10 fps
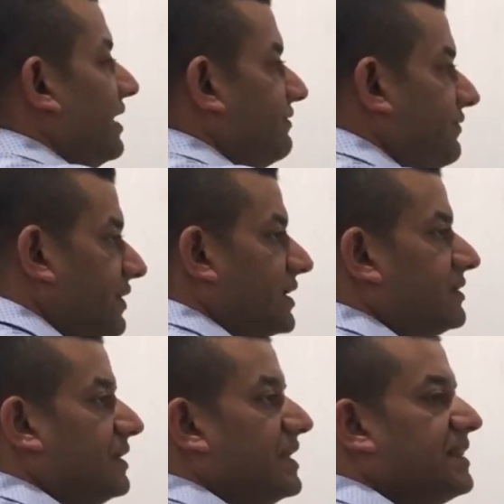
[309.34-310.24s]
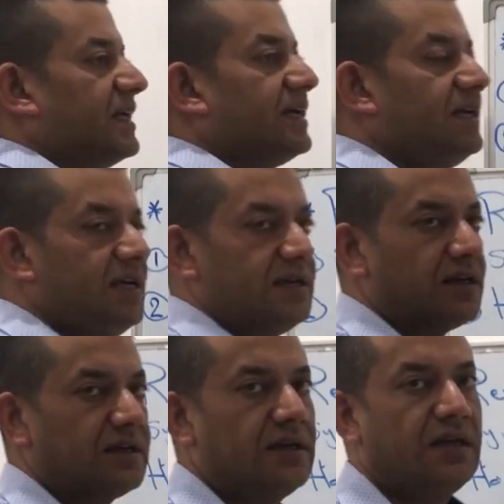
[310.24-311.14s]
affect the
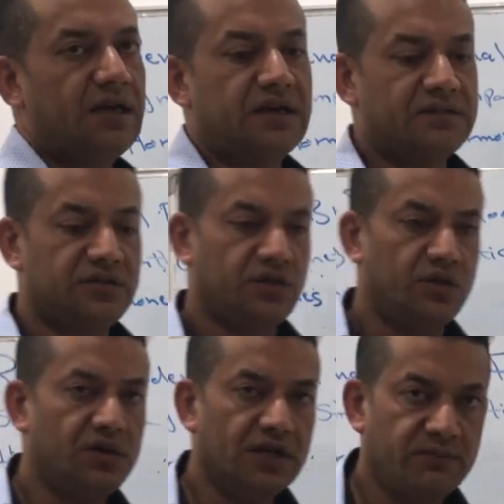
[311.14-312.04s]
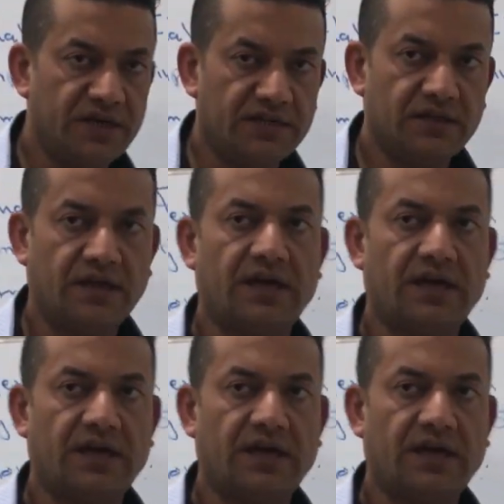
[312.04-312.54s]
renal arteriolic bed